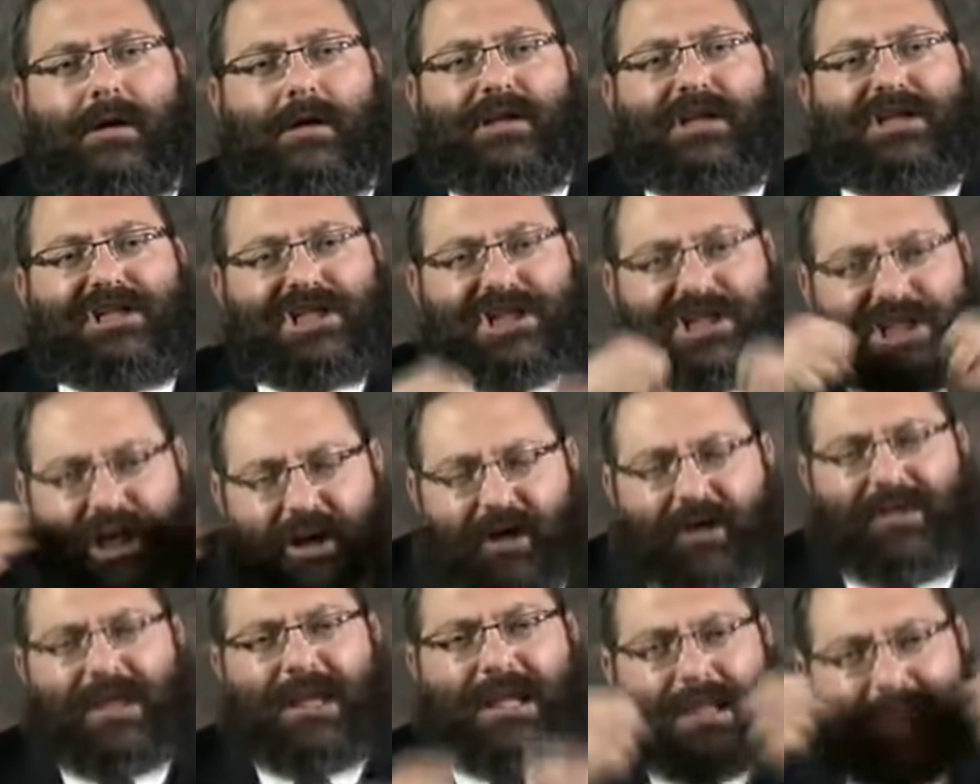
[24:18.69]
to
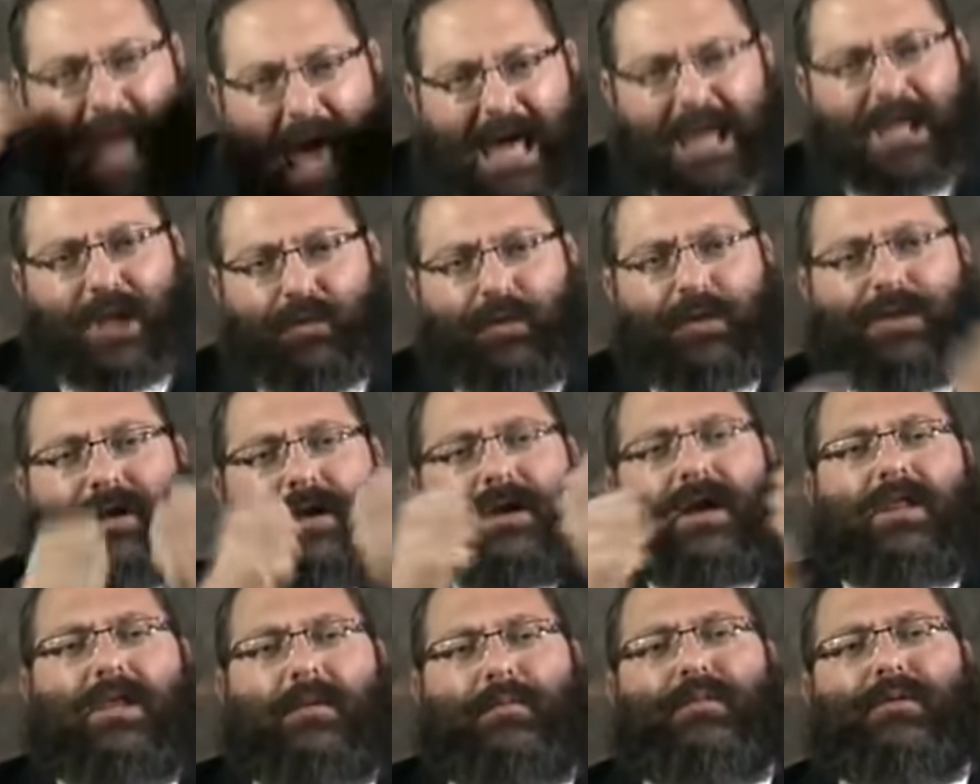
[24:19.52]
share the light with
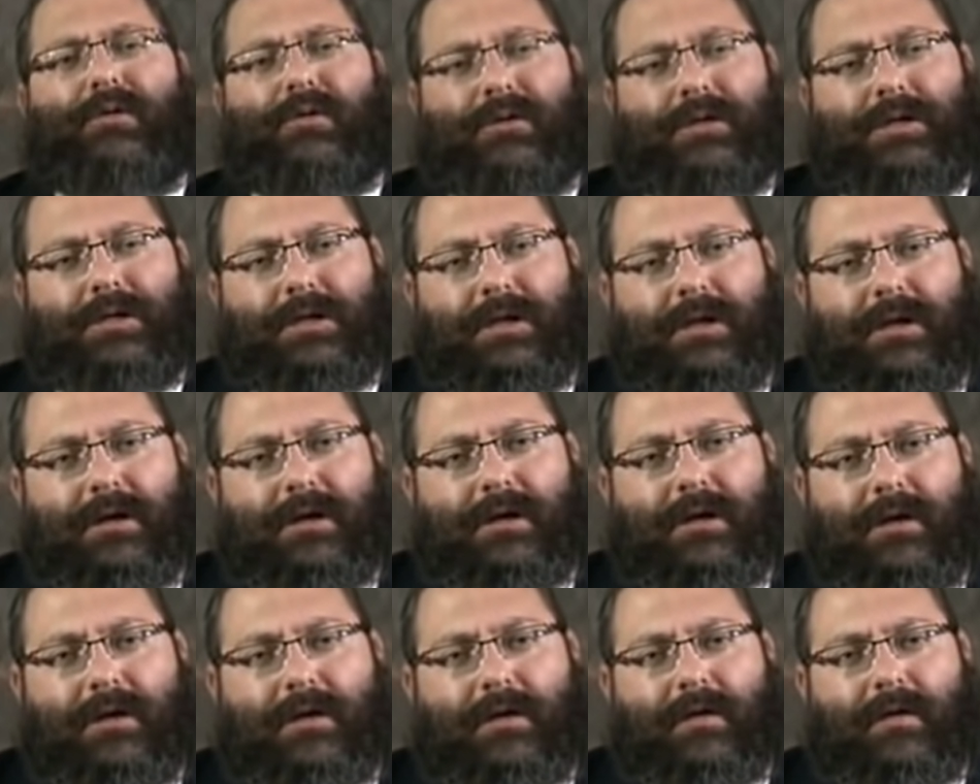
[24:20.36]
another person,
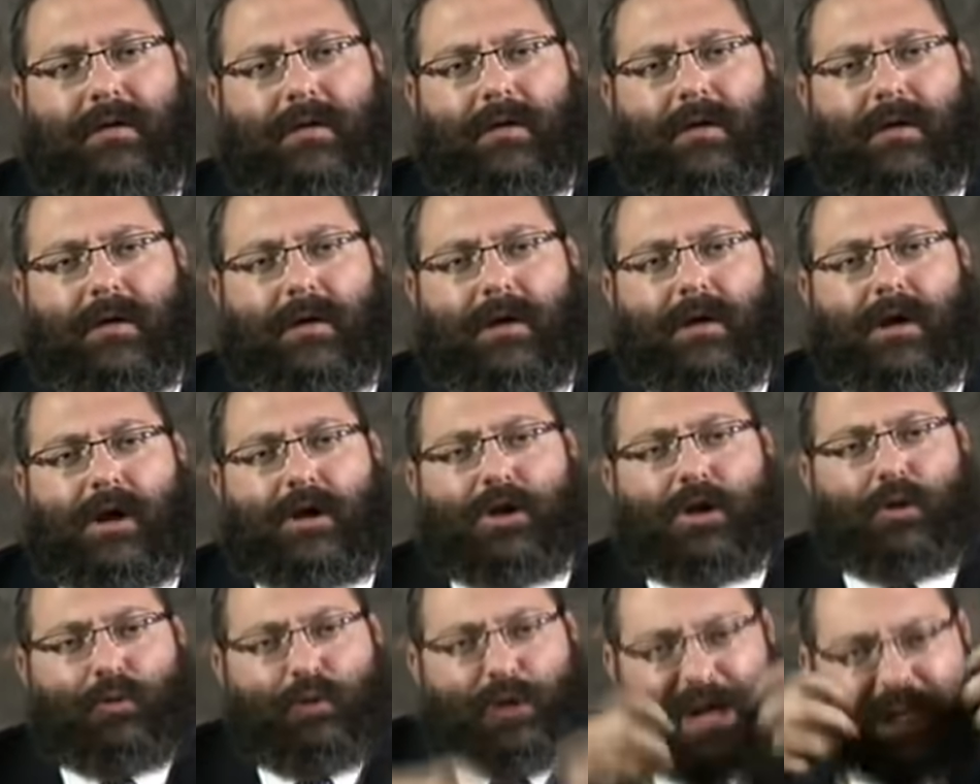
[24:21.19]

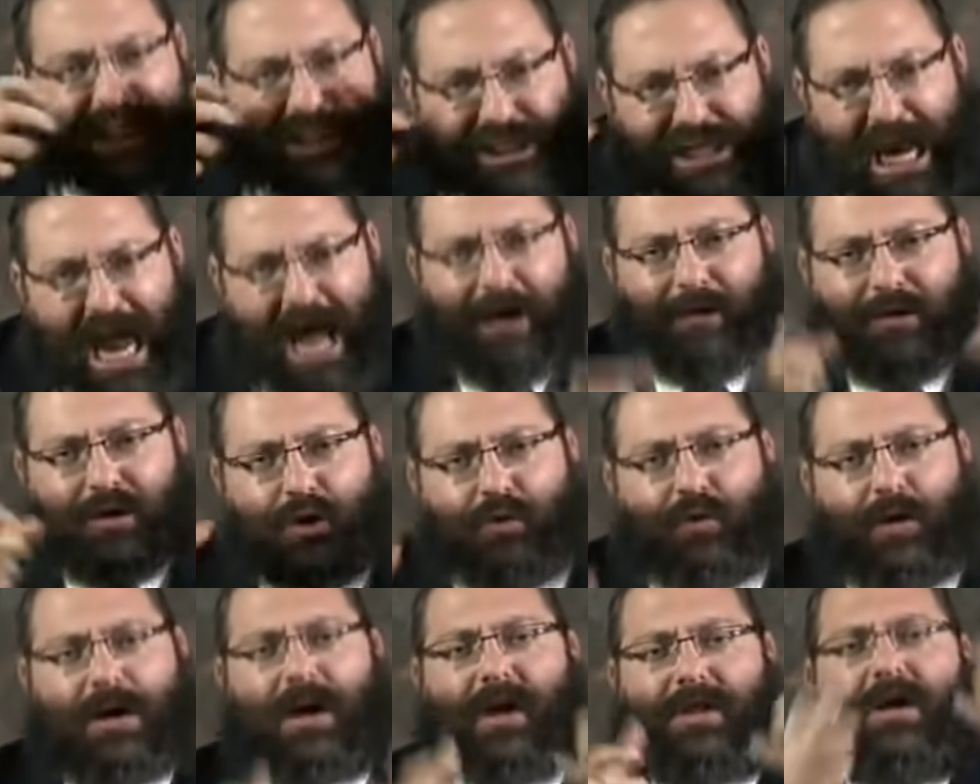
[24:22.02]
to reach out
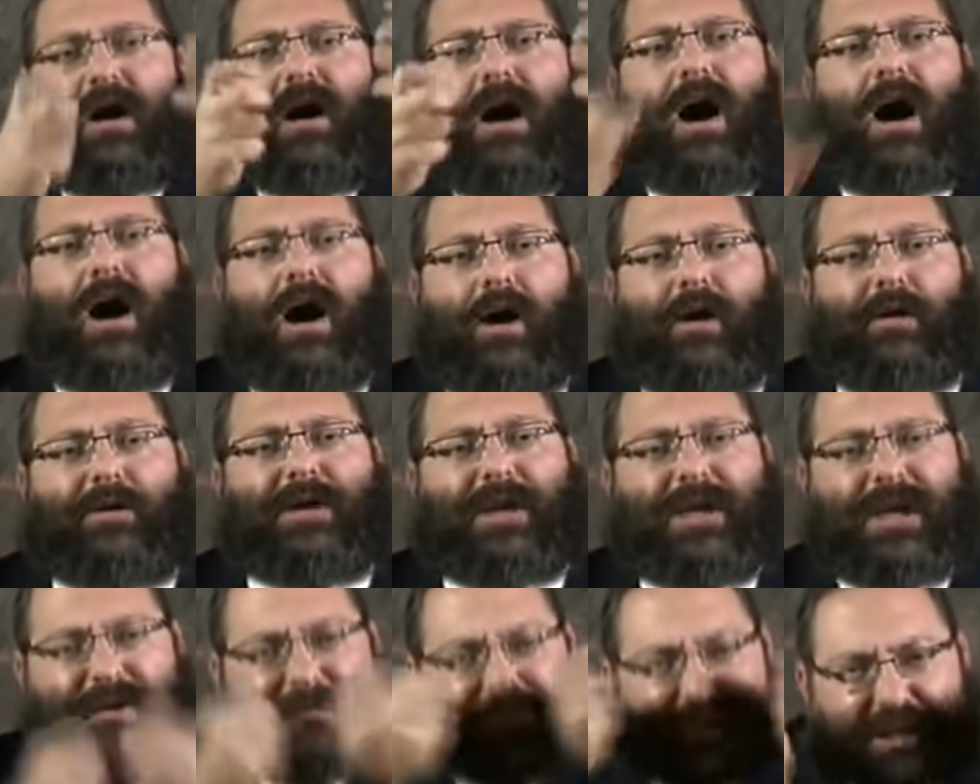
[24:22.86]
to another heart,
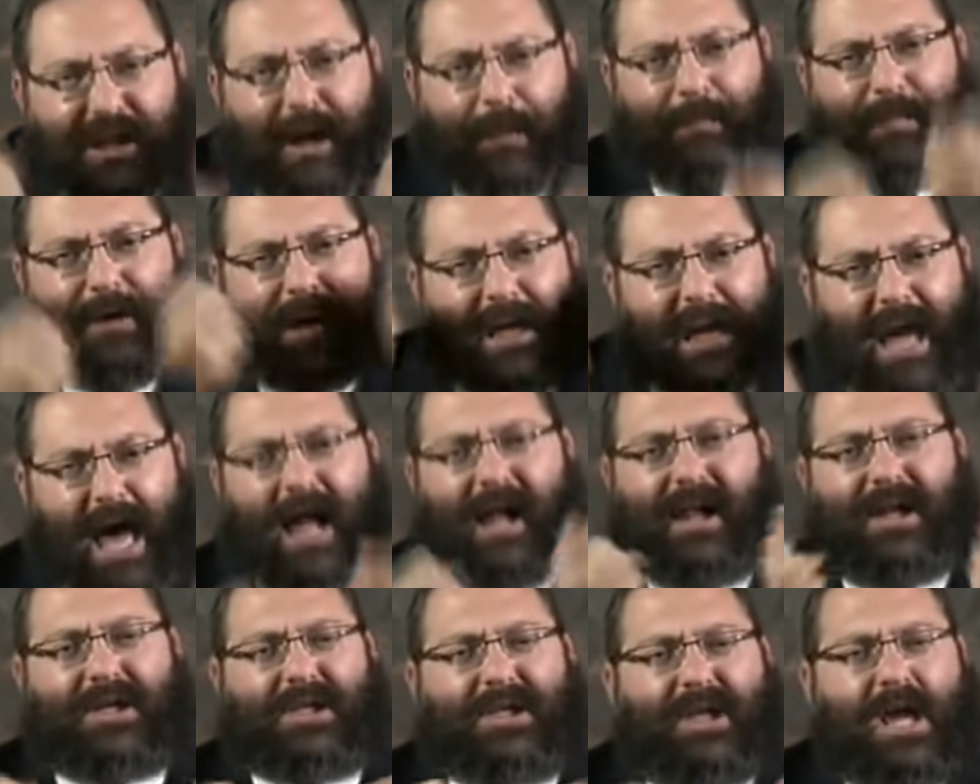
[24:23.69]
to give somebody
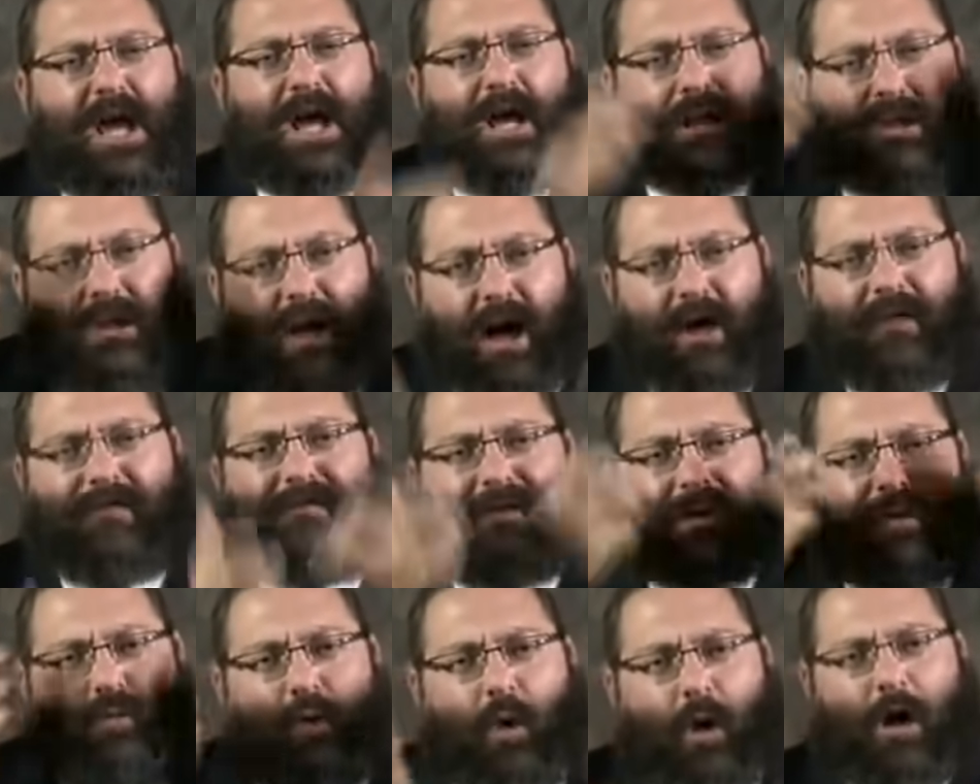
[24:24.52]
else love
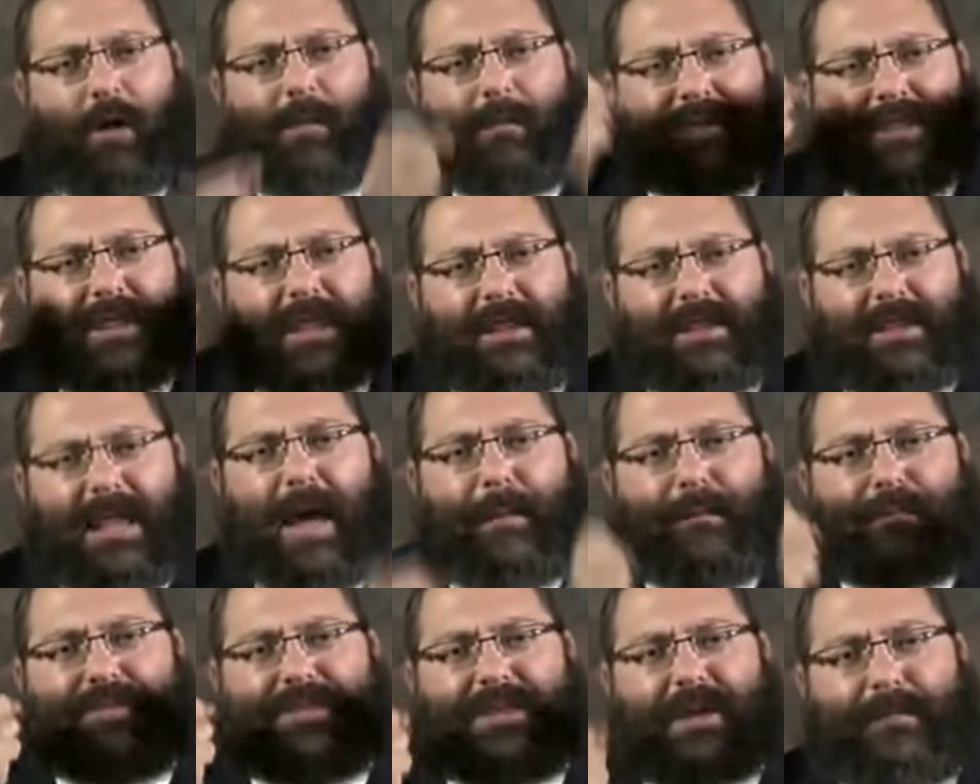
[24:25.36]
and warmth and
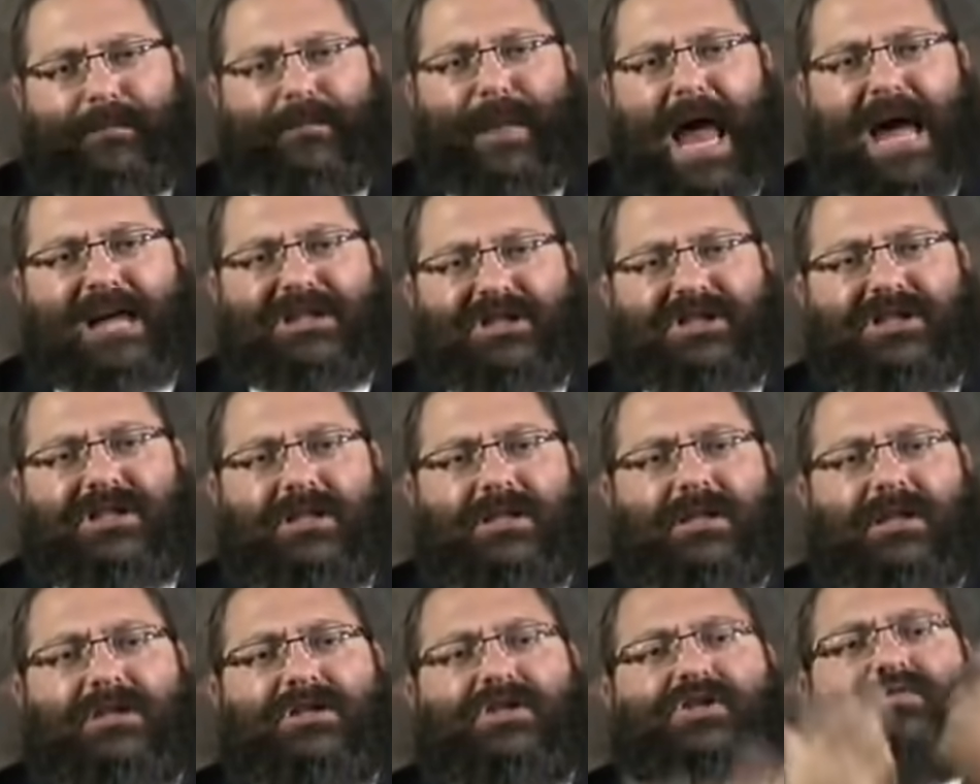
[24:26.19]
depth and
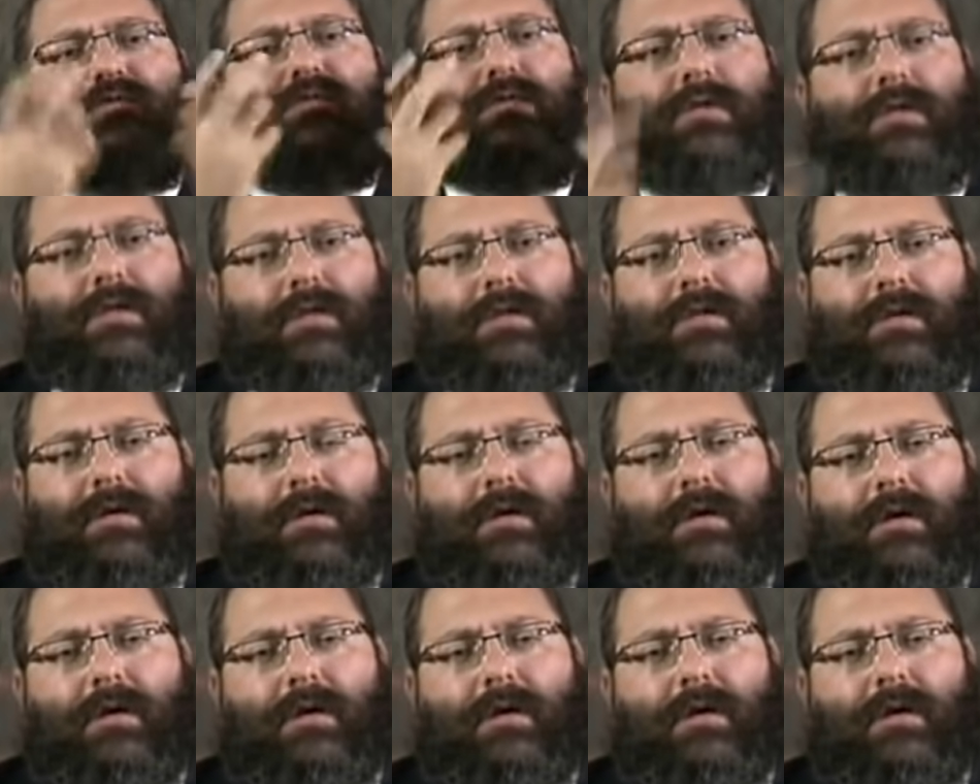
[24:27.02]
passion and truth.